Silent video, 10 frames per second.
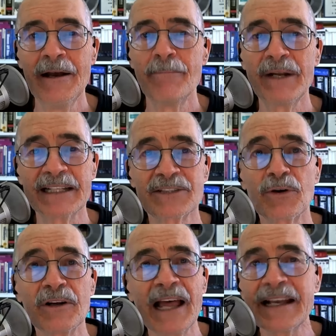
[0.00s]
but it's
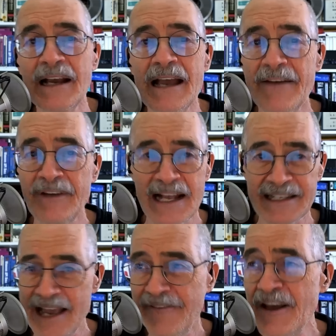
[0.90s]
sort of like, have,
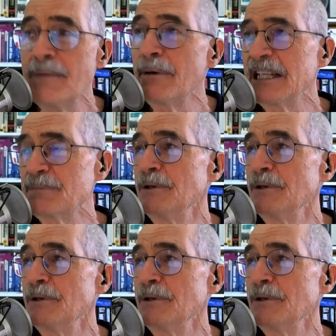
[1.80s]
if anybody's